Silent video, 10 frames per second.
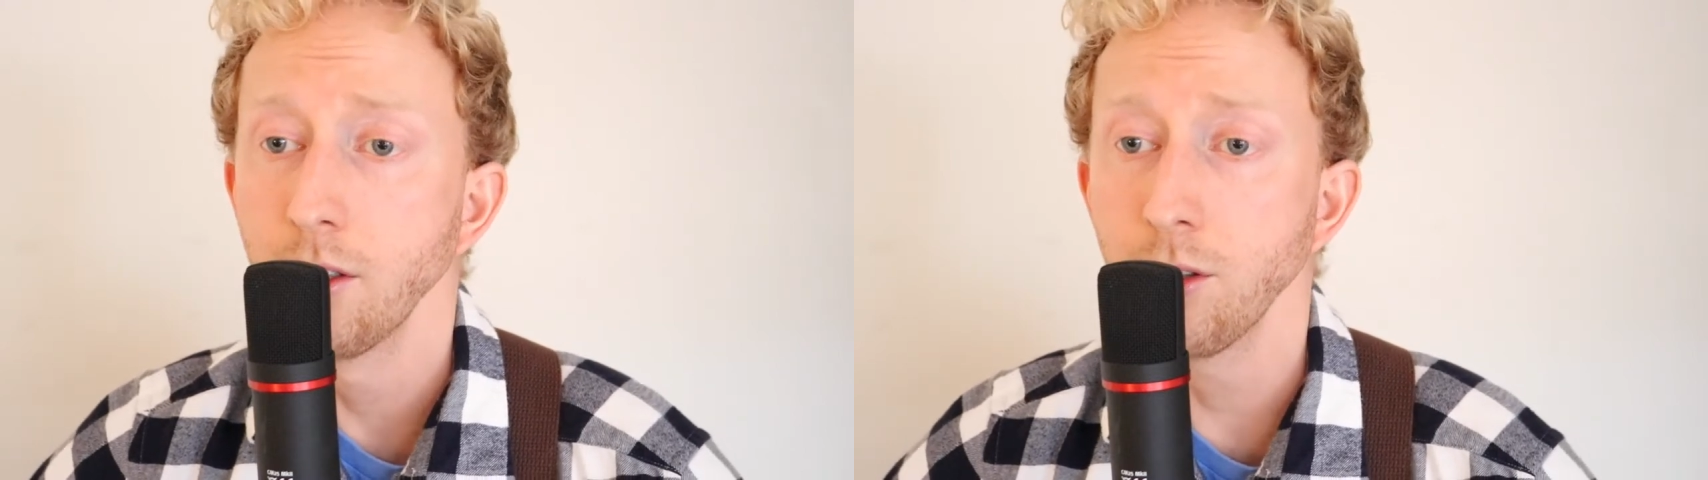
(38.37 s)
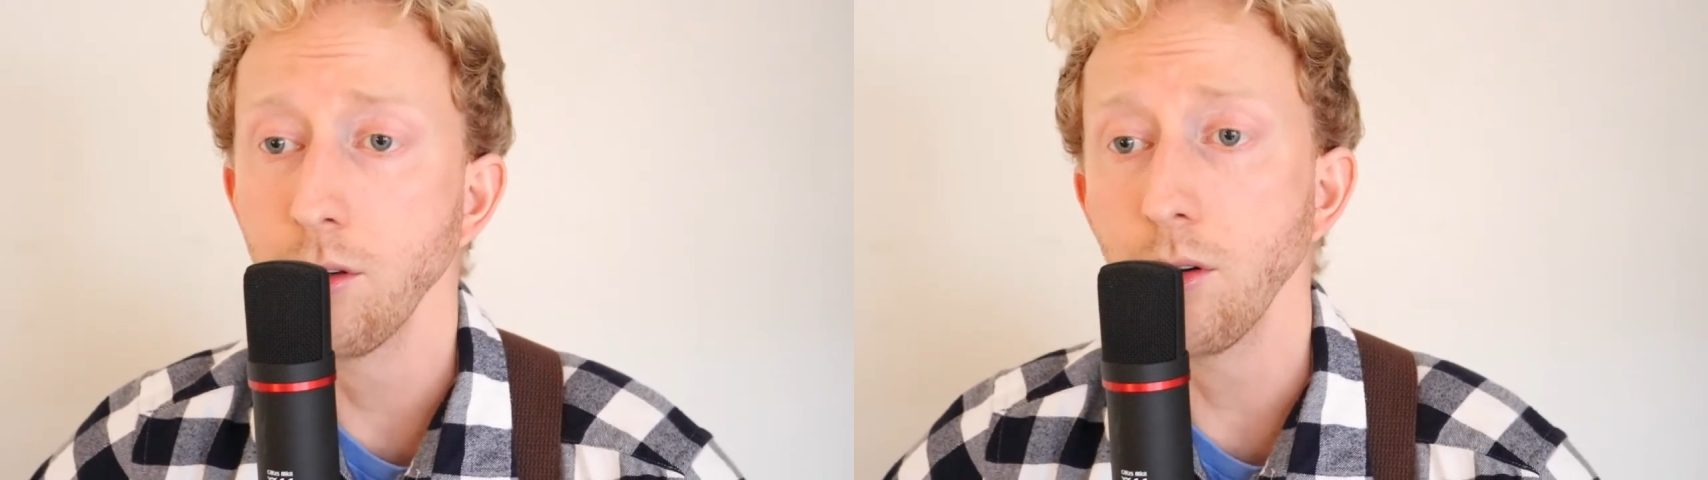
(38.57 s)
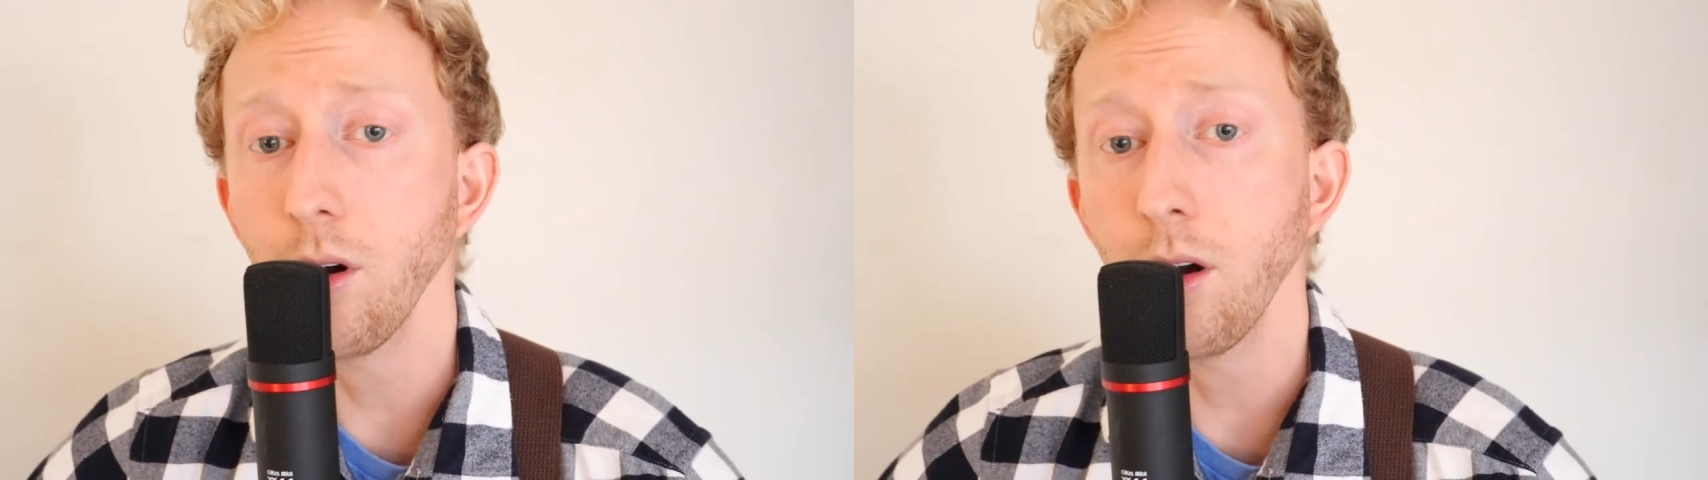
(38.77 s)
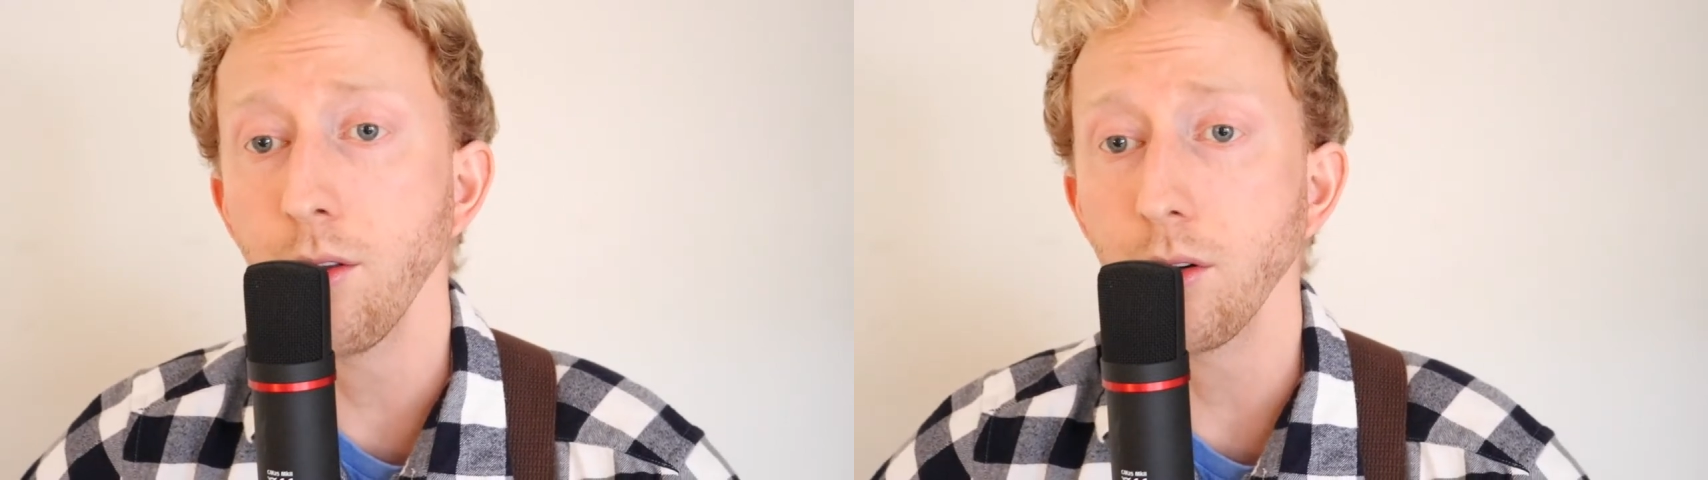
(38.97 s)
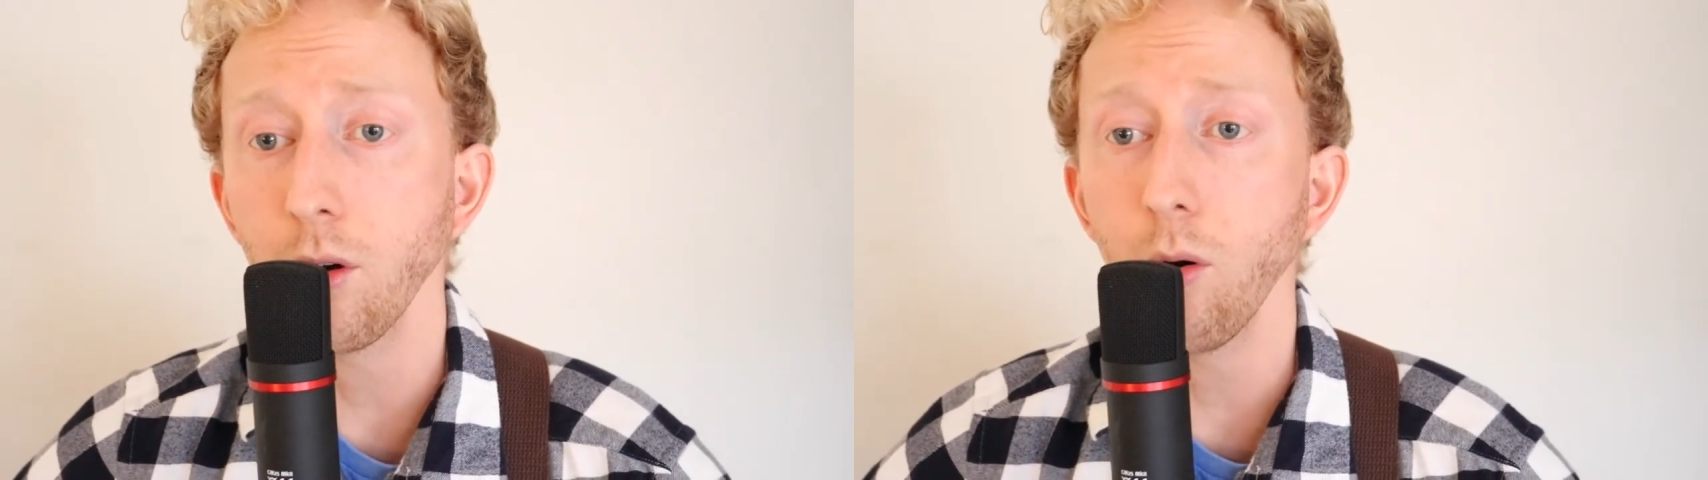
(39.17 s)
turned on
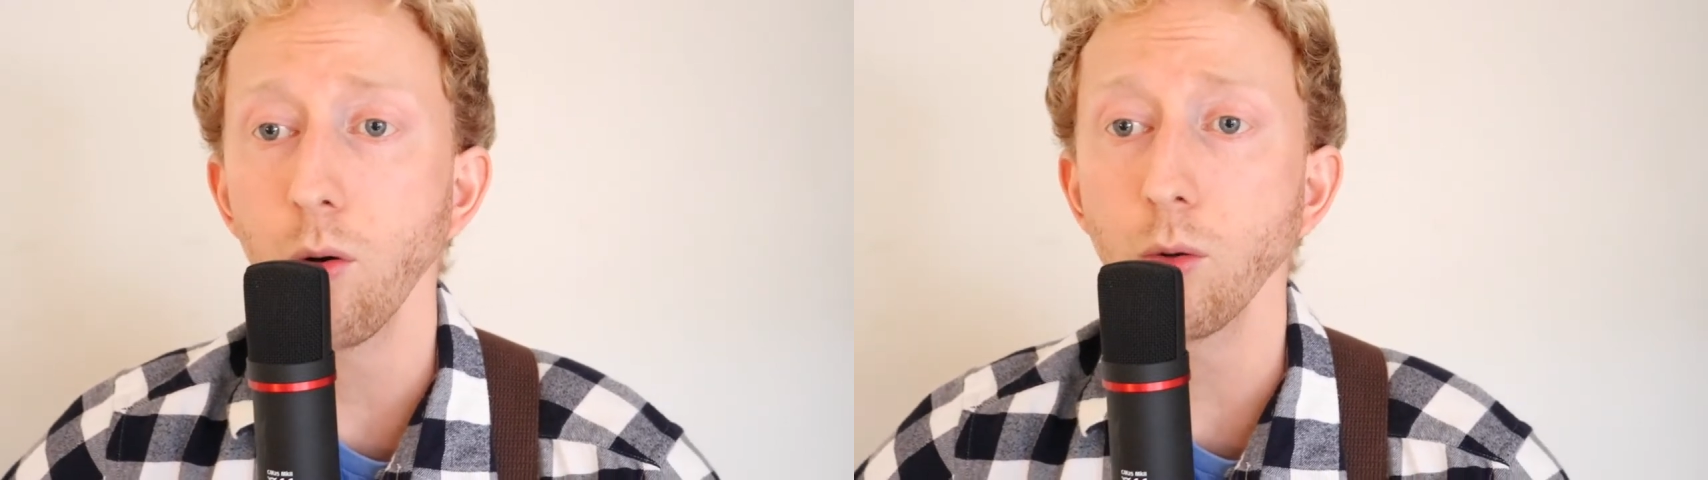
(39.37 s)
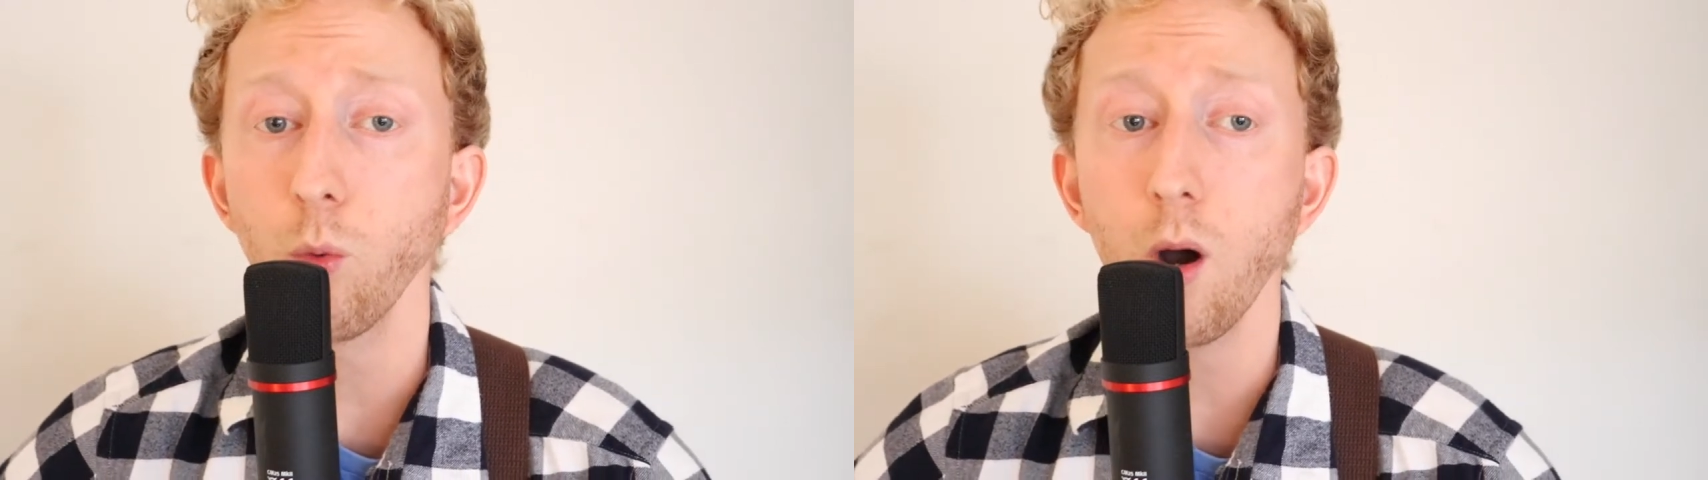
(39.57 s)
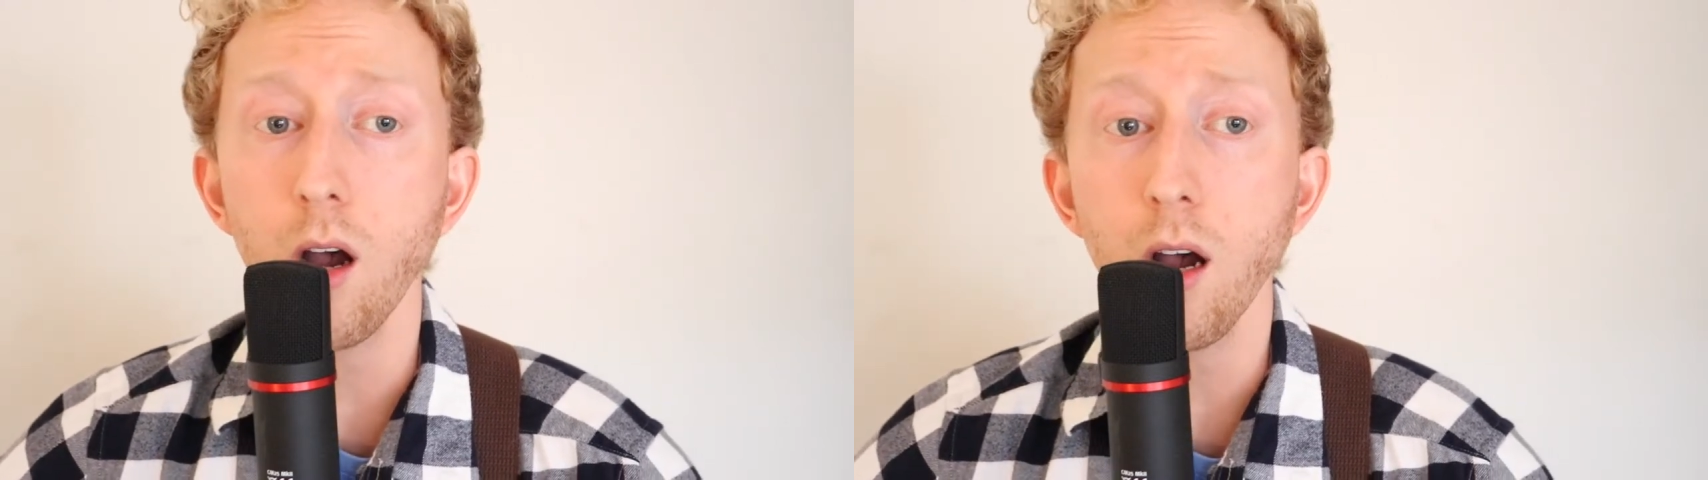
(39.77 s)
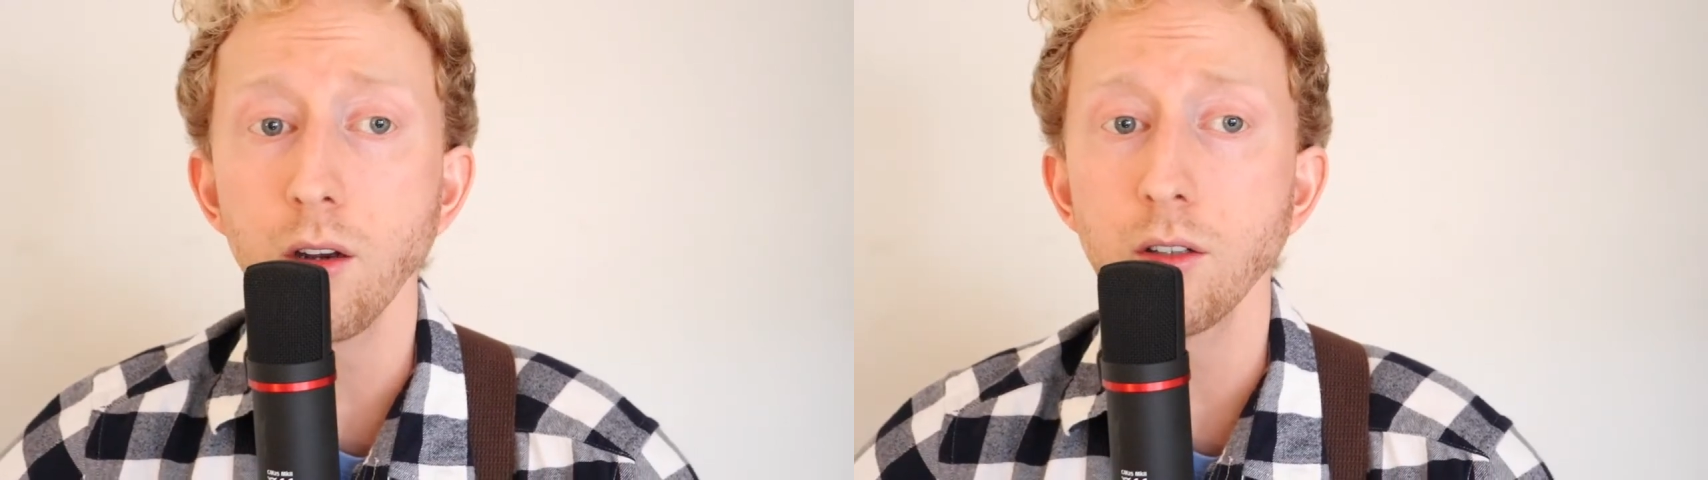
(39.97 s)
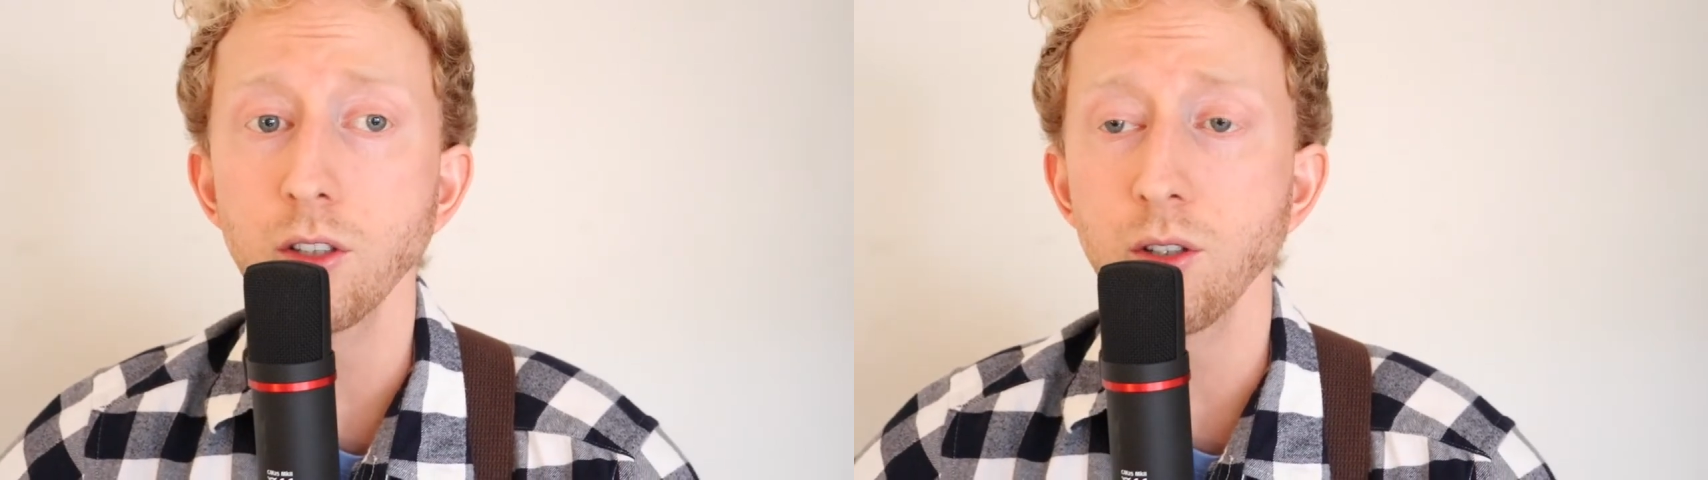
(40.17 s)
the cold water,